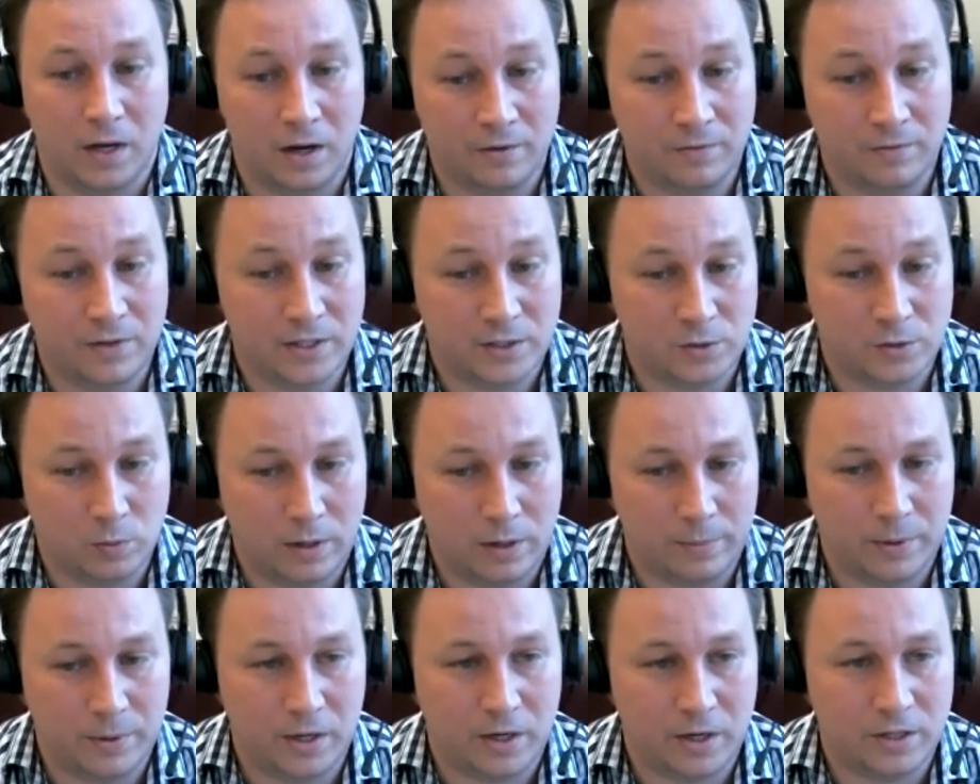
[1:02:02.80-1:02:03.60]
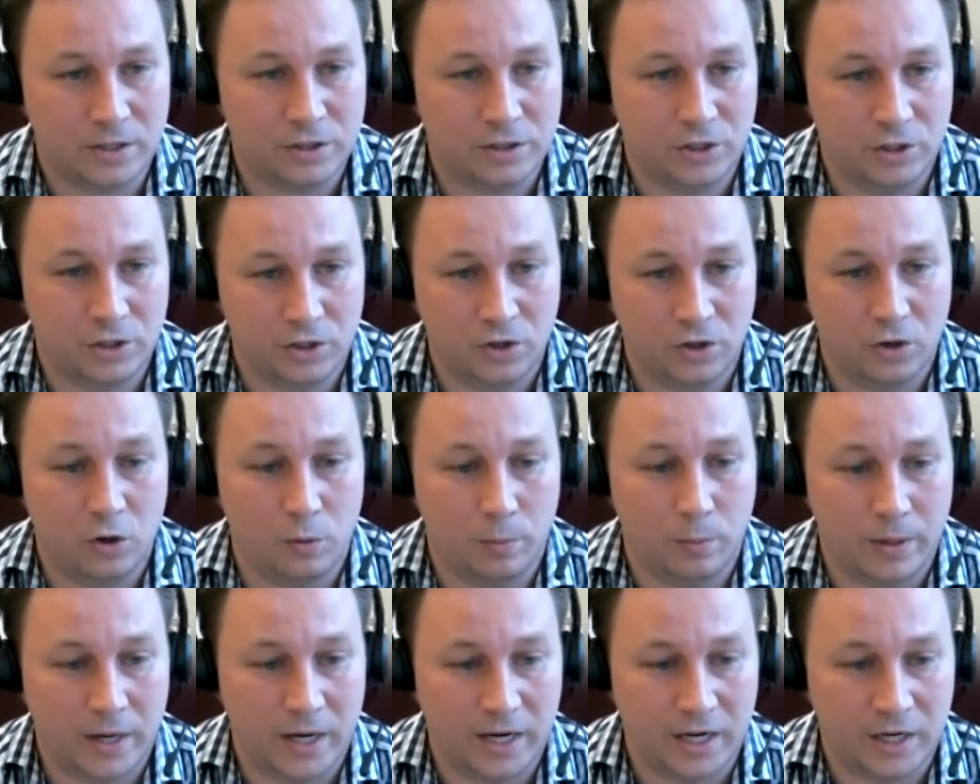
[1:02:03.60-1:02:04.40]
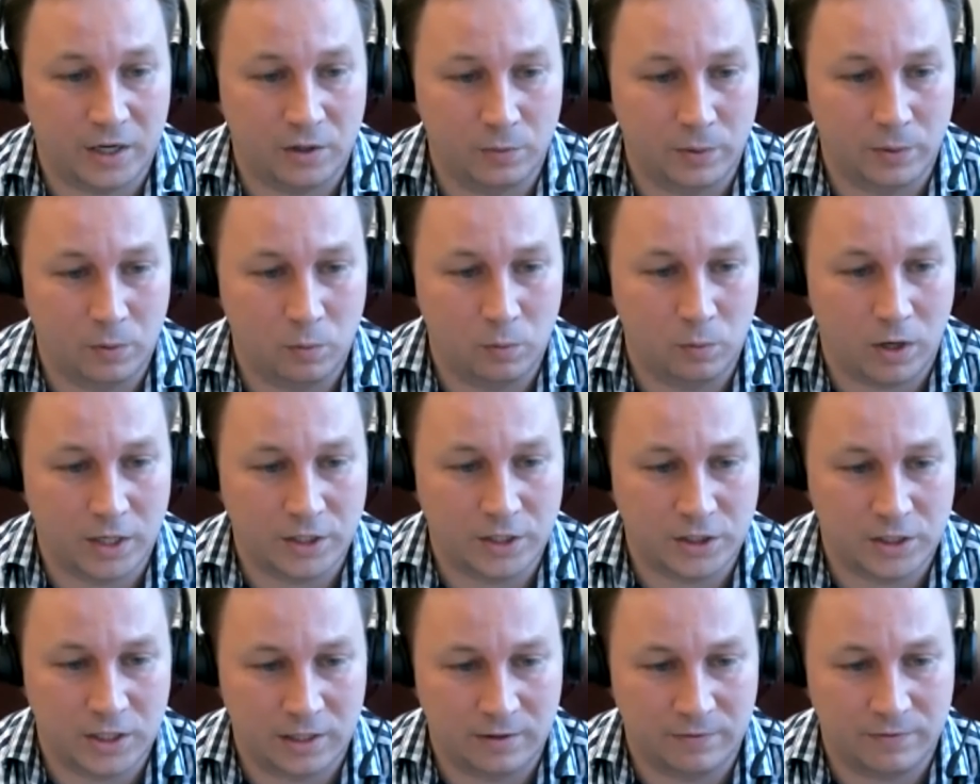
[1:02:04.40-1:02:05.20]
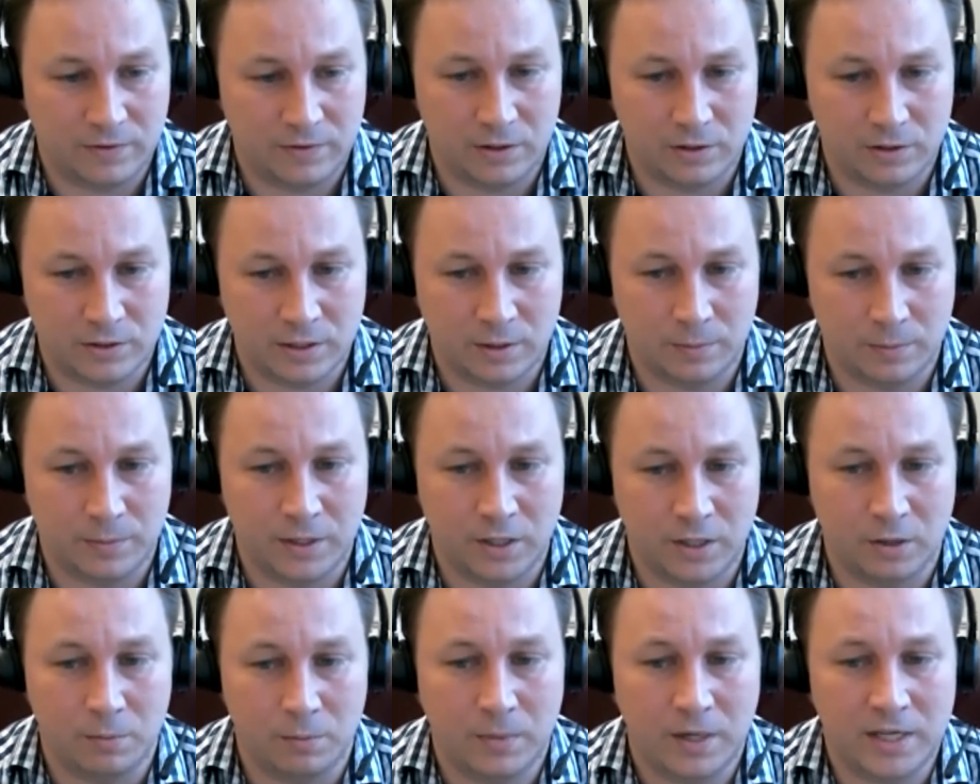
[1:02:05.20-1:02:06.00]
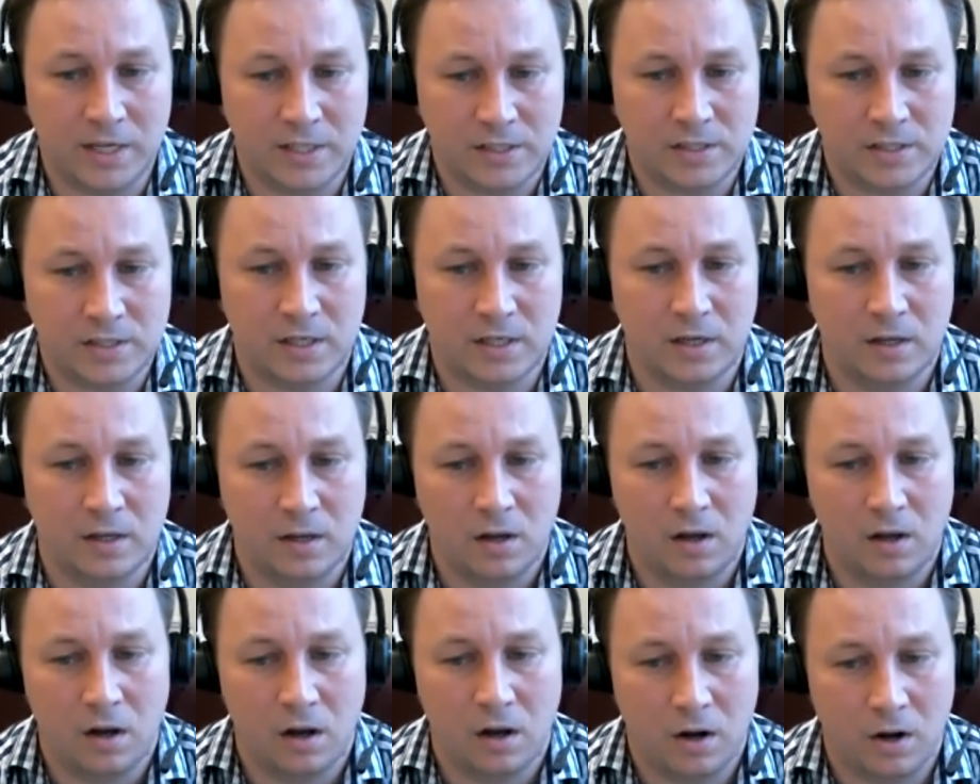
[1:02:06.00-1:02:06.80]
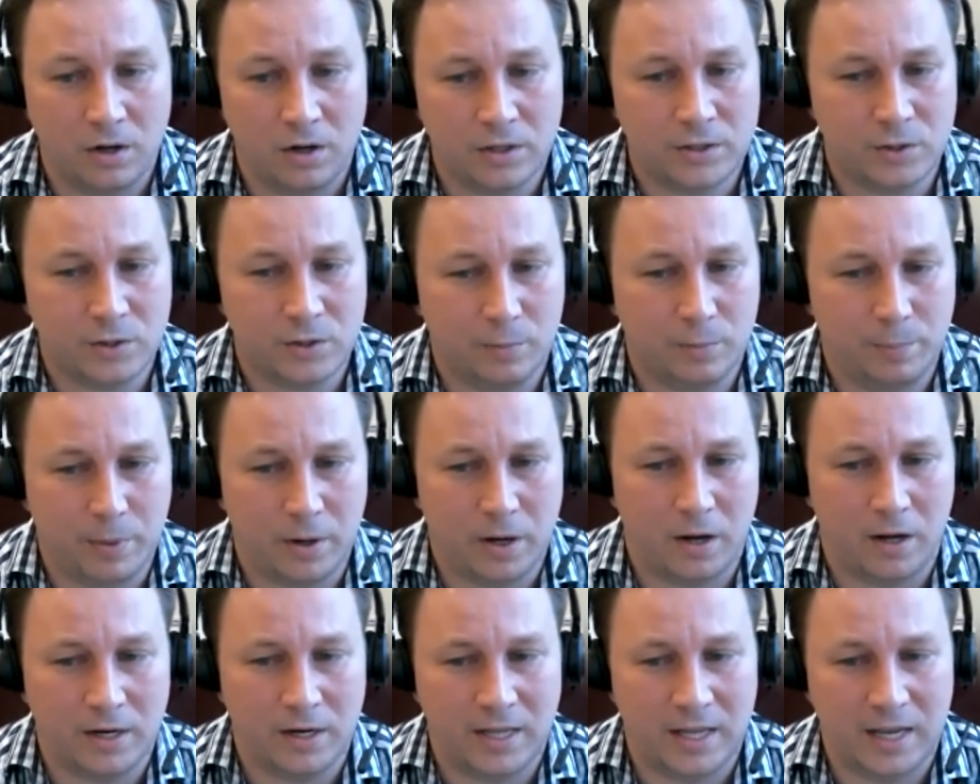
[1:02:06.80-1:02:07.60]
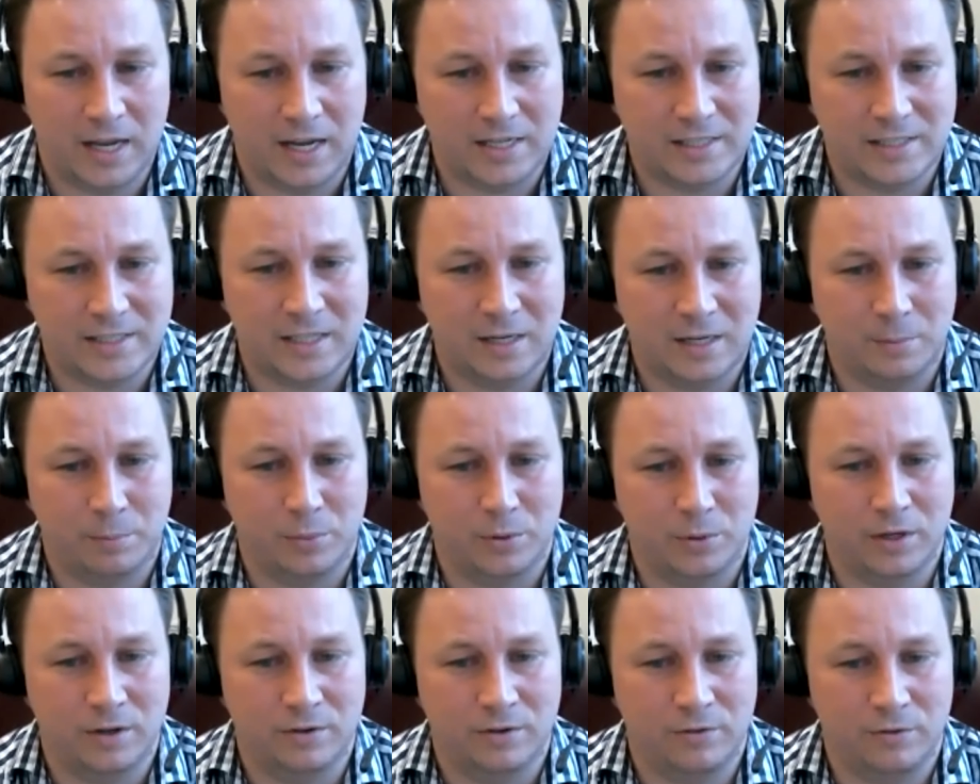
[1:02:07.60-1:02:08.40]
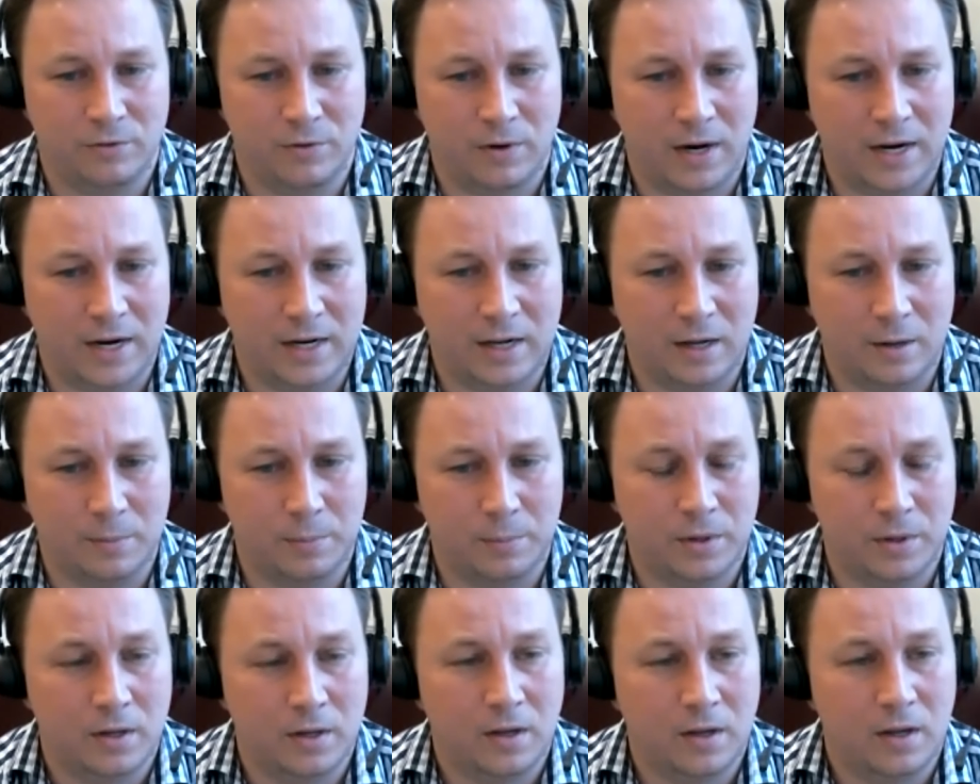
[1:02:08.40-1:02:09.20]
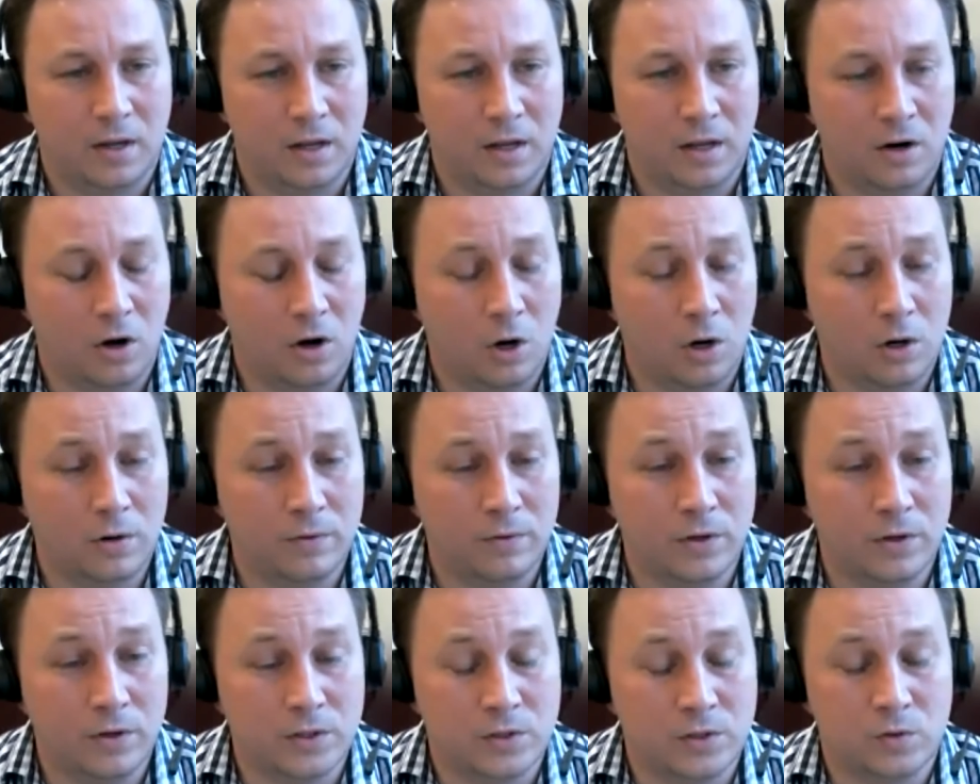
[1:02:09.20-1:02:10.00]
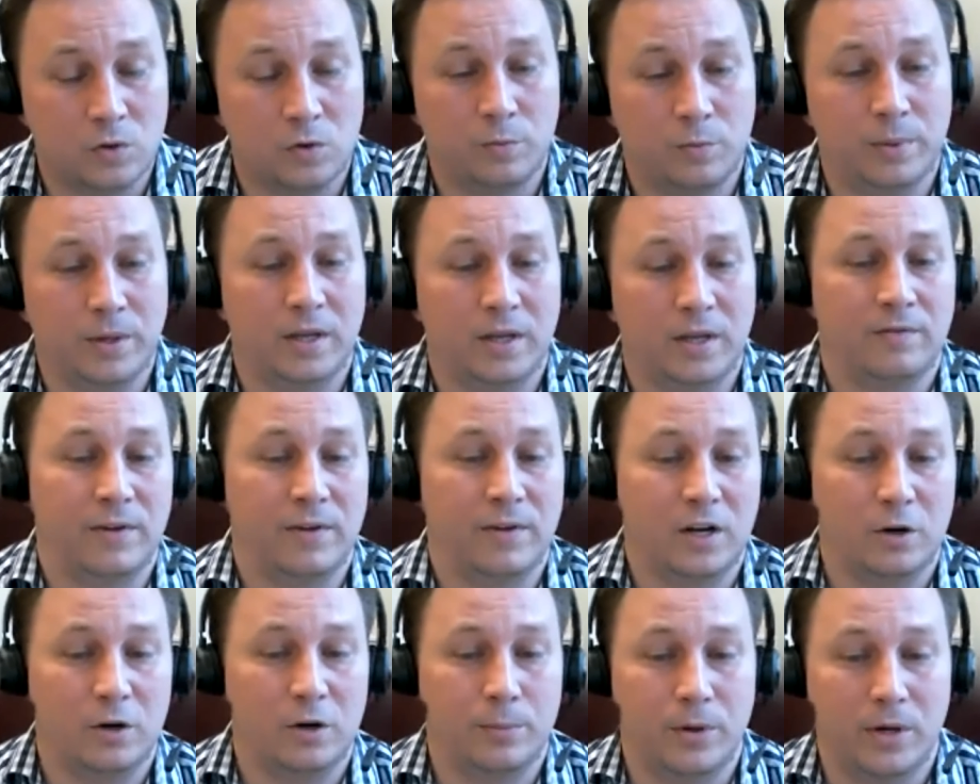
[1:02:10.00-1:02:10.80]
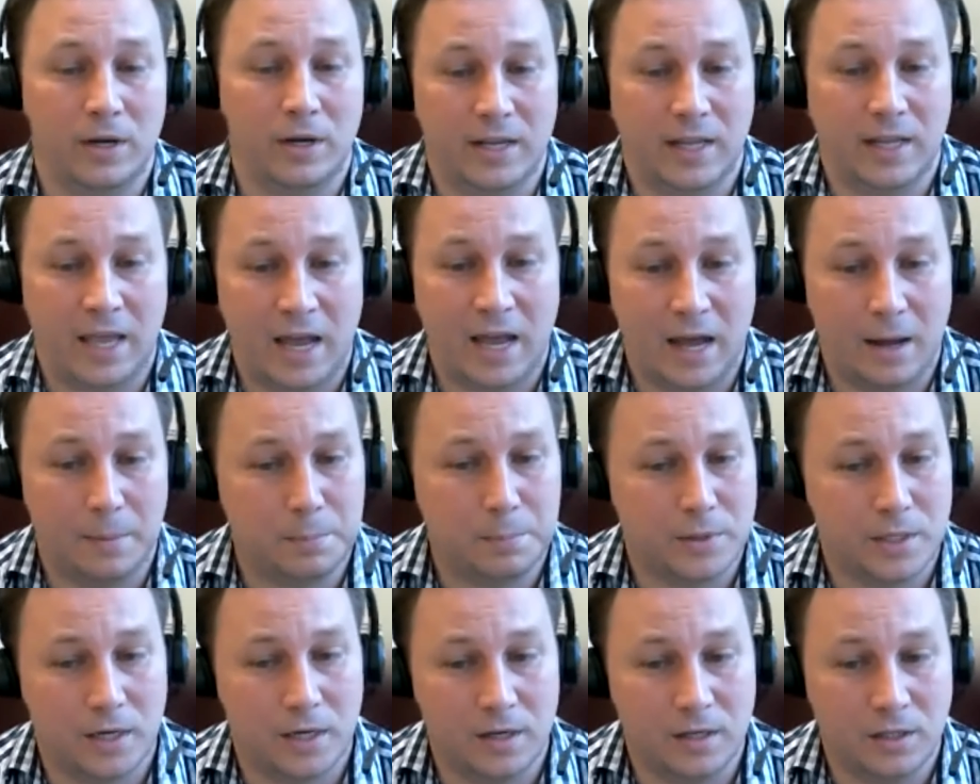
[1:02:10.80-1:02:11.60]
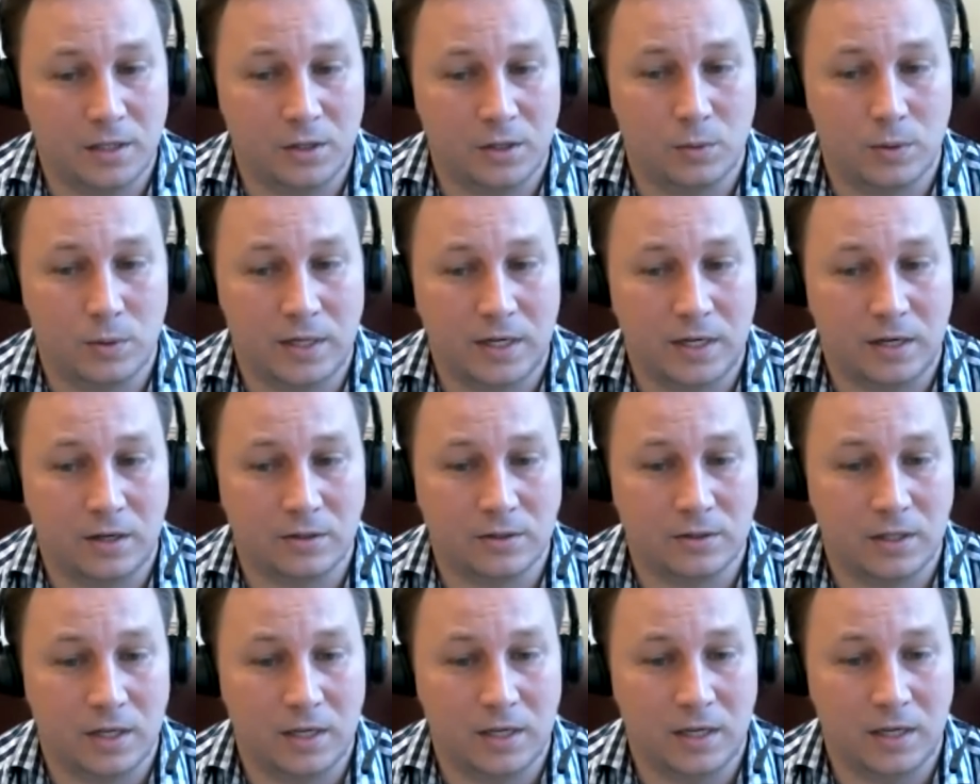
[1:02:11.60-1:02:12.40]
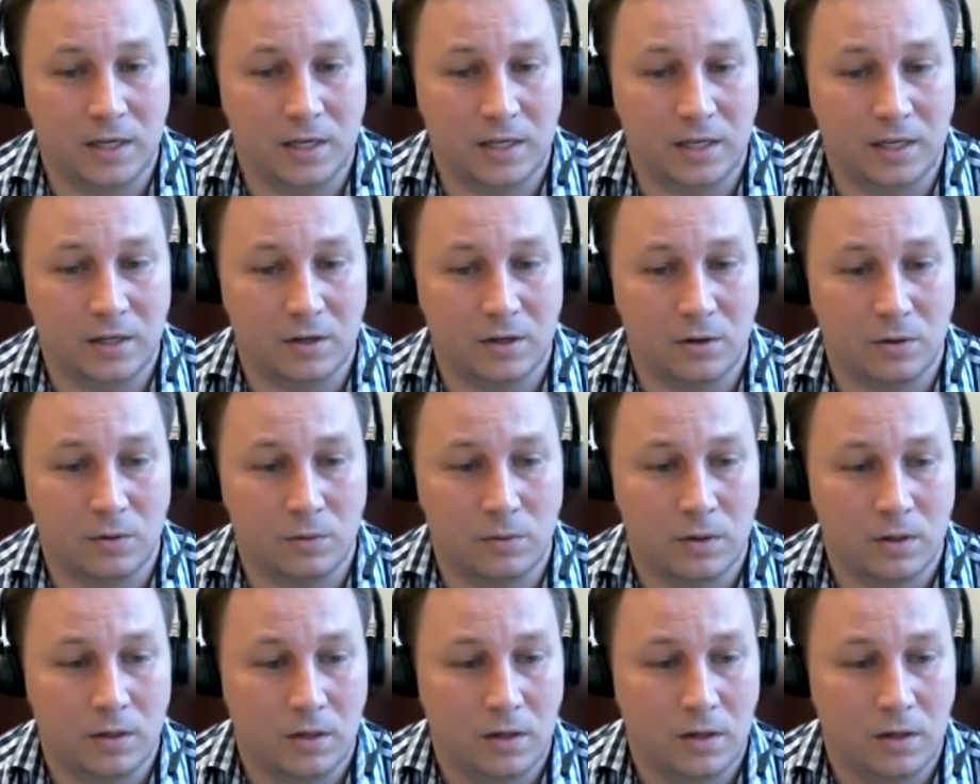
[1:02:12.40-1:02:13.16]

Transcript: of this webinar so you can go back and rewatch it if there's something you missed. Also a podcast and a brief write-up. And all of those will be available at cap.unl.edu.